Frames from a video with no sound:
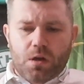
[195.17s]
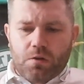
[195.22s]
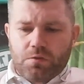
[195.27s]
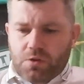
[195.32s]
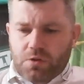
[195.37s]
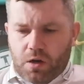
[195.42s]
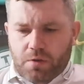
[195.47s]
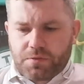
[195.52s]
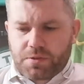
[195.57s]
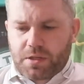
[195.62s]

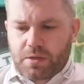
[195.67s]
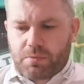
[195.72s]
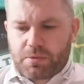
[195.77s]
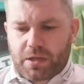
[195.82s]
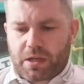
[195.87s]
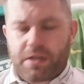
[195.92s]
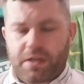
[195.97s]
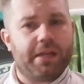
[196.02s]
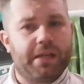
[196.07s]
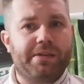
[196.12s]
obviously with
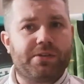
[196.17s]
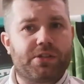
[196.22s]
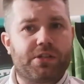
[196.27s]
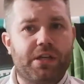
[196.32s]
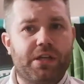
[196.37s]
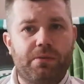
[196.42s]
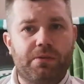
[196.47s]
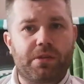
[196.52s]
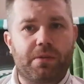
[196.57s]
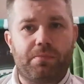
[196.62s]
the clean
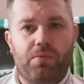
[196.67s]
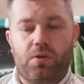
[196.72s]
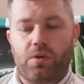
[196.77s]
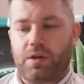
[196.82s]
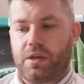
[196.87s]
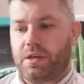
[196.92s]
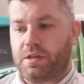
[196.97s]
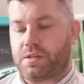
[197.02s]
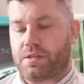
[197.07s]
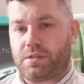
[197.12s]
sheet with the
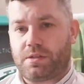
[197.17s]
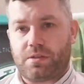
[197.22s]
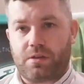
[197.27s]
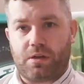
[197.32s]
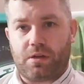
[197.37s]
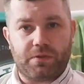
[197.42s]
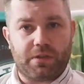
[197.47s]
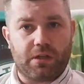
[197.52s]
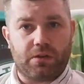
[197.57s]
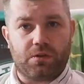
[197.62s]
boys,
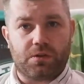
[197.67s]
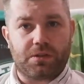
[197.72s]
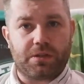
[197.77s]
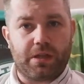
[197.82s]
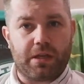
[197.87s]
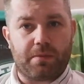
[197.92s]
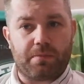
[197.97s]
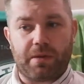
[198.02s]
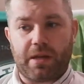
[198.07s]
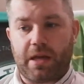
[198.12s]
obviously
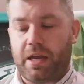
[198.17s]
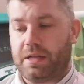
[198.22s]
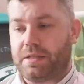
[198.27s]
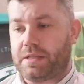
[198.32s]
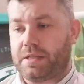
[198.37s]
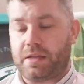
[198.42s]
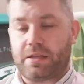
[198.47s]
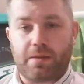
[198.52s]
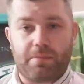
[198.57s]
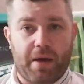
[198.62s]
Lustig played
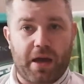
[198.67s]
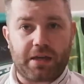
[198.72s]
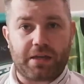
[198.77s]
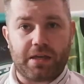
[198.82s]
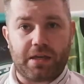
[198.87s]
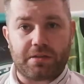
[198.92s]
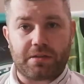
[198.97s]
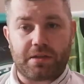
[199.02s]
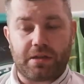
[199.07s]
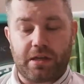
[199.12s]
centre back
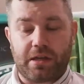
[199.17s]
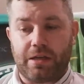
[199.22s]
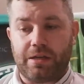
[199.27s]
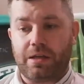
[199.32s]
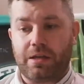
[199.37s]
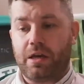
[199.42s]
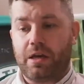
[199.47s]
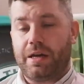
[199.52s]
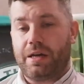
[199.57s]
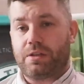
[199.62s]

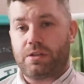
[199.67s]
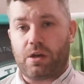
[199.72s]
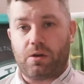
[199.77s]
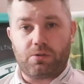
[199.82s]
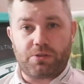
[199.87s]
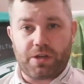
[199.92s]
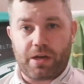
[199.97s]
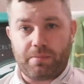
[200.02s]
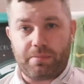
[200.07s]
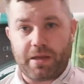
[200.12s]
yesterday,
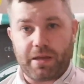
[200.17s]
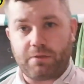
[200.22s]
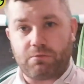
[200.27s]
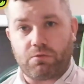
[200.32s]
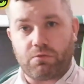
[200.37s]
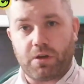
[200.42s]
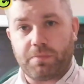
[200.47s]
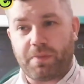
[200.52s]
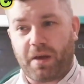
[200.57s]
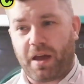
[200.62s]
Tojan played
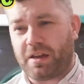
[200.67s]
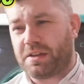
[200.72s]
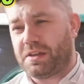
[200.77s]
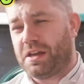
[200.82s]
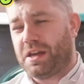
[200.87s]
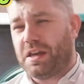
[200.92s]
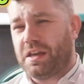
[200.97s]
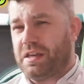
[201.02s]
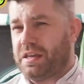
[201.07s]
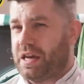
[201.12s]
right back.
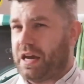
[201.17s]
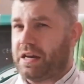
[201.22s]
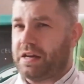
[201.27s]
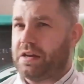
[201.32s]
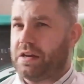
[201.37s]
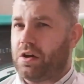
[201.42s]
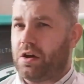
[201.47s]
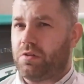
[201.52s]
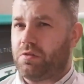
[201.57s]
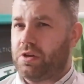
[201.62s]
He had
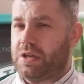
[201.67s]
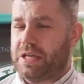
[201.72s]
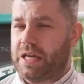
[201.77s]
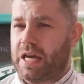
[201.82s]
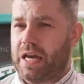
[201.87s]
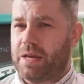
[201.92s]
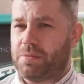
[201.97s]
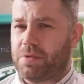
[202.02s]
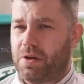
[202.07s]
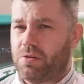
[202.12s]
an alright
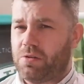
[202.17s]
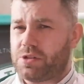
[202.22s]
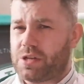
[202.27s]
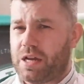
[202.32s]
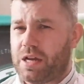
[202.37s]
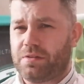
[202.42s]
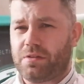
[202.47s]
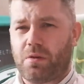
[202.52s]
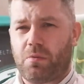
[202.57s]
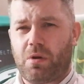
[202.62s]
game,
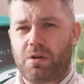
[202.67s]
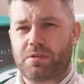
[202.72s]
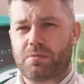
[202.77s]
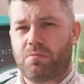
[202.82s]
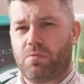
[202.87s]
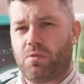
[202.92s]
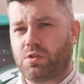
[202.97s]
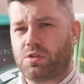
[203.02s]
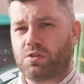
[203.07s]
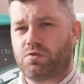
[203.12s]
Tojan. There
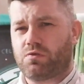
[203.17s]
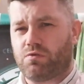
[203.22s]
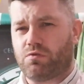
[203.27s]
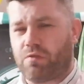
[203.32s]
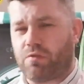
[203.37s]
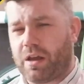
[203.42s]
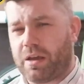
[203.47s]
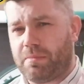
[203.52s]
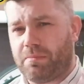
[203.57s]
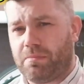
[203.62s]
wasn't much
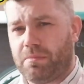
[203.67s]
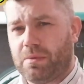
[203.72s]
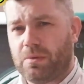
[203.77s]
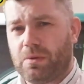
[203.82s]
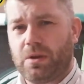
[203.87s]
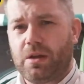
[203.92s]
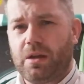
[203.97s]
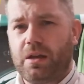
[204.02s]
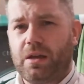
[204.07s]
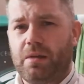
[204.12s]
threat
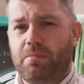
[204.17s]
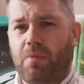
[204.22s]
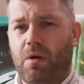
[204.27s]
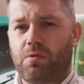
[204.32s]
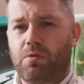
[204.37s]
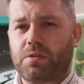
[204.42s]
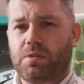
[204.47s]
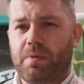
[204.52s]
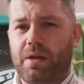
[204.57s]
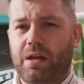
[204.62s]
in
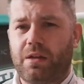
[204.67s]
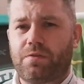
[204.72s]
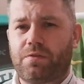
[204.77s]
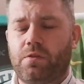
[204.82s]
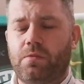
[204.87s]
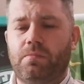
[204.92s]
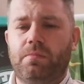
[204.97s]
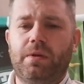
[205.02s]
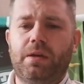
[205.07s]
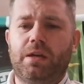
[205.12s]
most spells
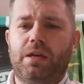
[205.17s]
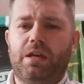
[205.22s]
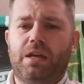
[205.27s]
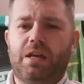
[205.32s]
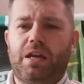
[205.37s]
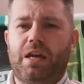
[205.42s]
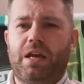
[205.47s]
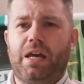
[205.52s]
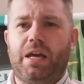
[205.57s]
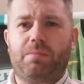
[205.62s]
from
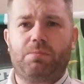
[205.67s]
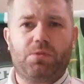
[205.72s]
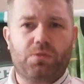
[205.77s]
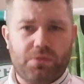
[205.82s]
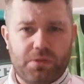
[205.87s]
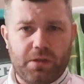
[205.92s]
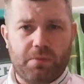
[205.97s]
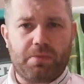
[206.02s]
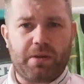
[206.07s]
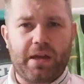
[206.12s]
him.
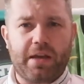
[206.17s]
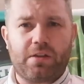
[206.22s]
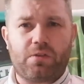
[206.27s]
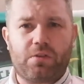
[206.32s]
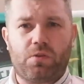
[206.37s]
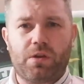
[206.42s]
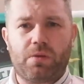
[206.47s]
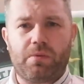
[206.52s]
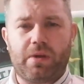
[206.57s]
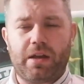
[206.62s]
Lustig played
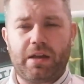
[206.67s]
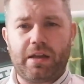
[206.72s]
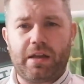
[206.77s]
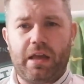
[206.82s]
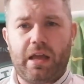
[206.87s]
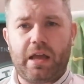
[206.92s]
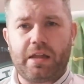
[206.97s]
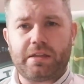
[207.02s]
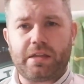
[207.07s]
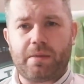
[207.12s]
quite well
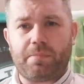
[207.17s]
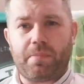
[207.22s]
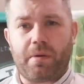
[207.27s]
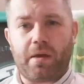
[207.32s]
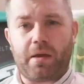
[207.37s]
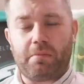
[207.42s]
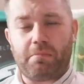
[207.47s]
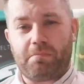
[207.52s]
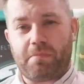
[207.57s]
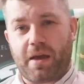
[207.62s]
at that
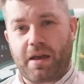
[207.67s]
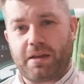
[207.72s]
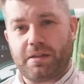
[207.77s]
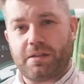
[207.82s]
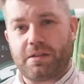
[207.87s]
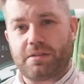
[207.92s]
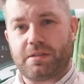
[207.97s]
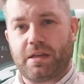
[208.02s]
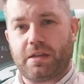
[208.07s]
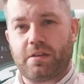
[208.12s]
back
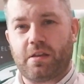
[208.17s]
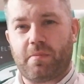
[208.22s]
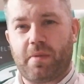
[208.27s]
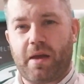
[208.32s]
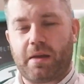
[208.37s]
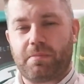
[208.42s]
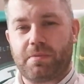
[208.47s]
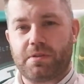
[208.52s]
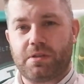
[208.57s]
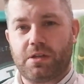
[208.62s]
in the
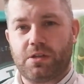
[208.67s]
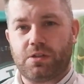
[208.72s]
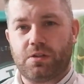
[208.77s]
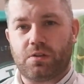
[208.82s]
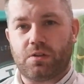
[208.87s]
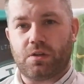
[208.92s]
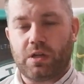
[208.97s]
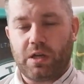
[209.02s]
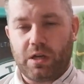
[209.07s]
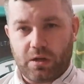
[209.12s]
centre-back
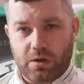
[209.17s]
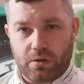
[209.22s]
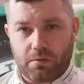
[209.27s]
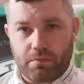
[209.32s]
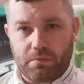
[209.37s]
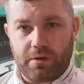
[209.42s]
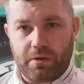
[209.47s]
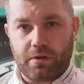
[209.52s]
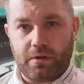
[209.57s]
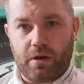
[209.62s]
position,
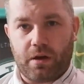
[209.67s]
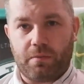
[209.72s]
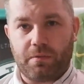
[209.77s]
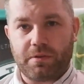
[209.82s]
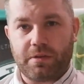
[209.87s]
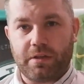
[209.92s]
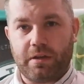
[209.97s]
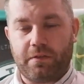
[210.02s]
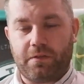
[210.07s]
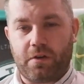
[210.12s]
covering,
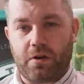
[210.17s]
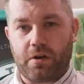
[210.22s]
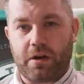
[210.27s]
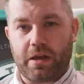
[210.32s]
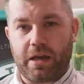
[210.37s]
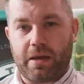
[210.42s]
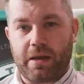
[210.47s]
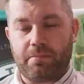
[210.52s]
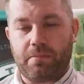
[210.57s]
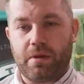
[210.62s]
obviously, for